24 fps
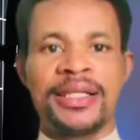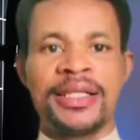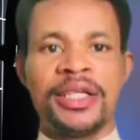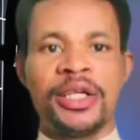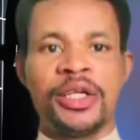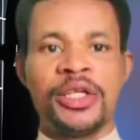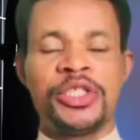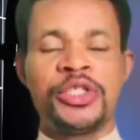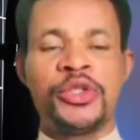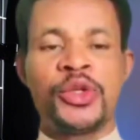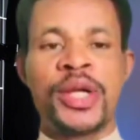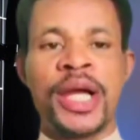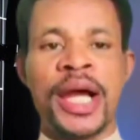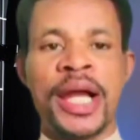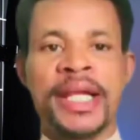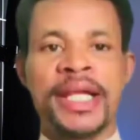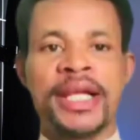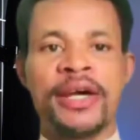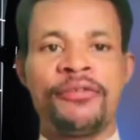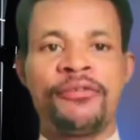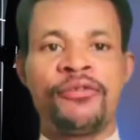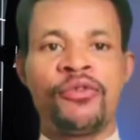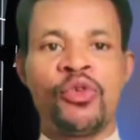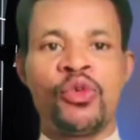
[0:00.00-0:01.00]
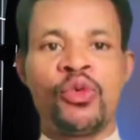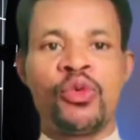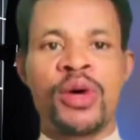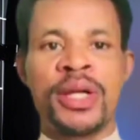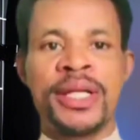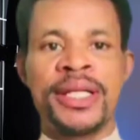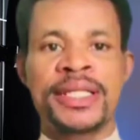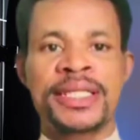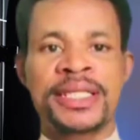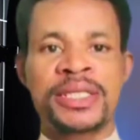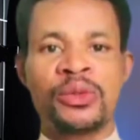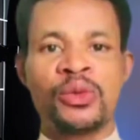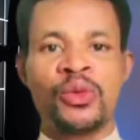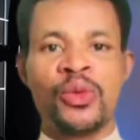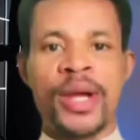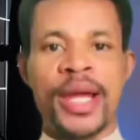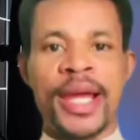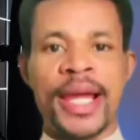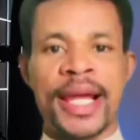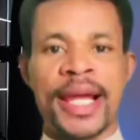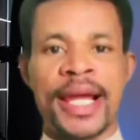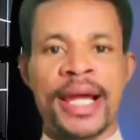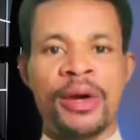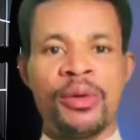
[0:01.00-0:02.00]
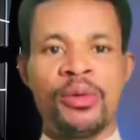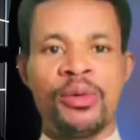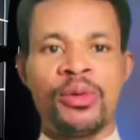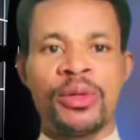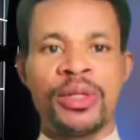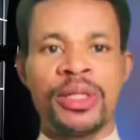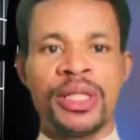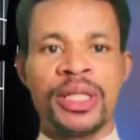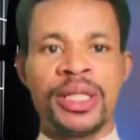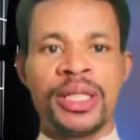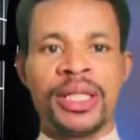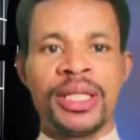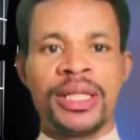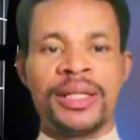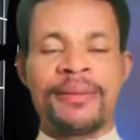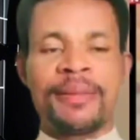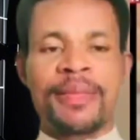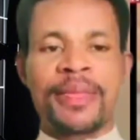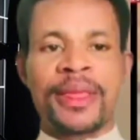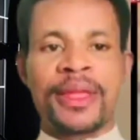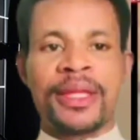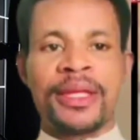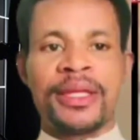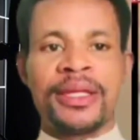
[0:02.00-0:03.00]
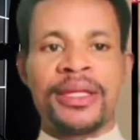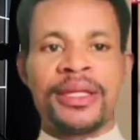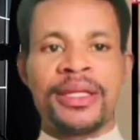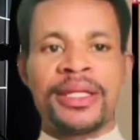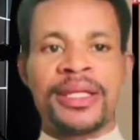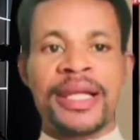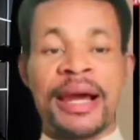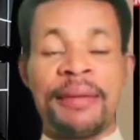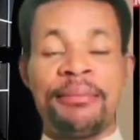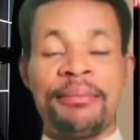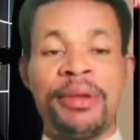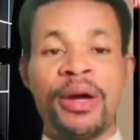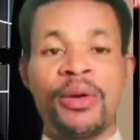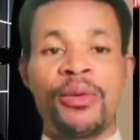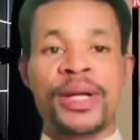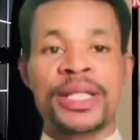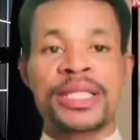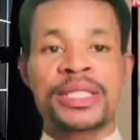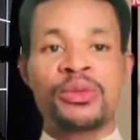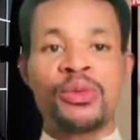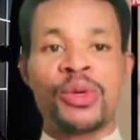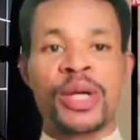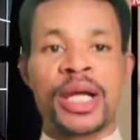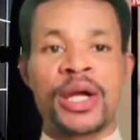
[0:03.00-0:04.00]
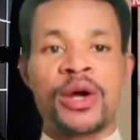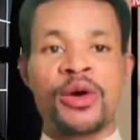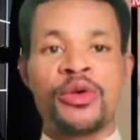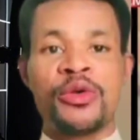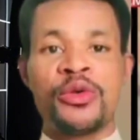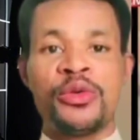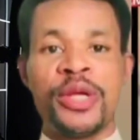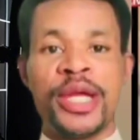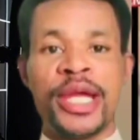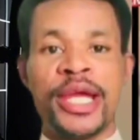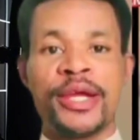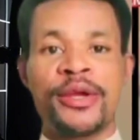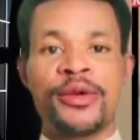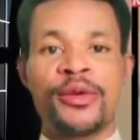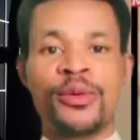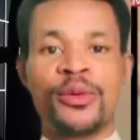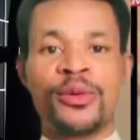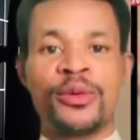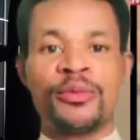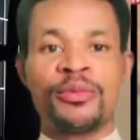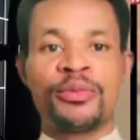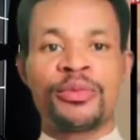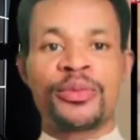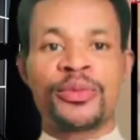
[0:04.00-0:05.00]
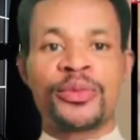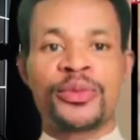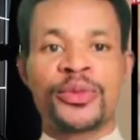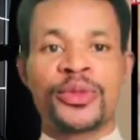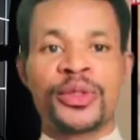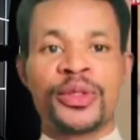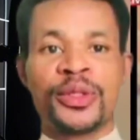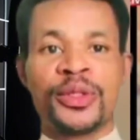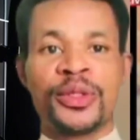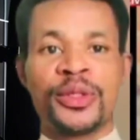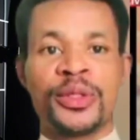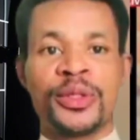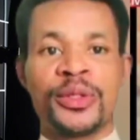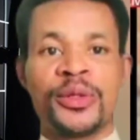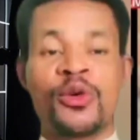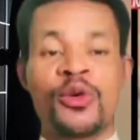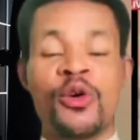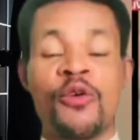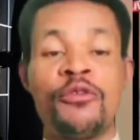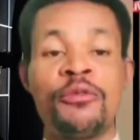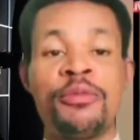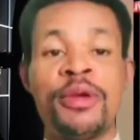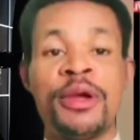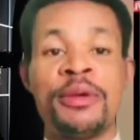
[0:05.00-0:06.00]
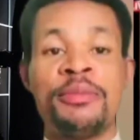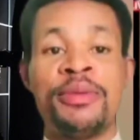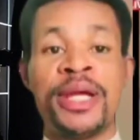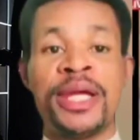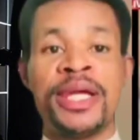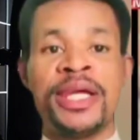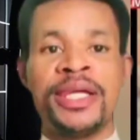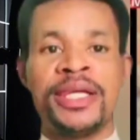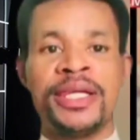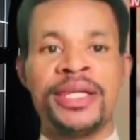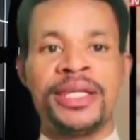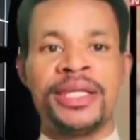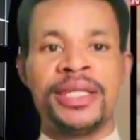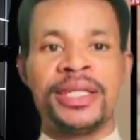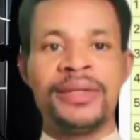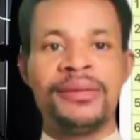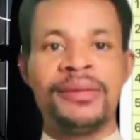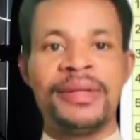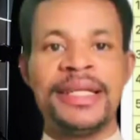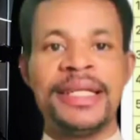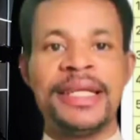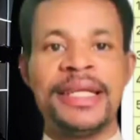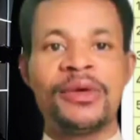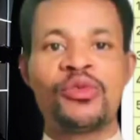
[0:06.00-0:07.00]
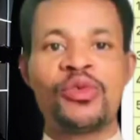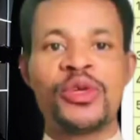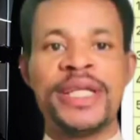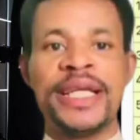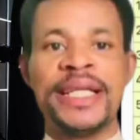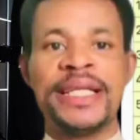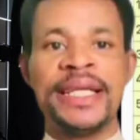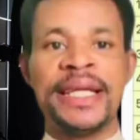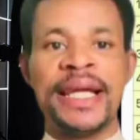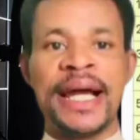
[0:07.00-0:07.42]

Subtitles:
Guinea are 20 points, and we are 15. And it's difficult. If you look at the calculation for the coefficient of it,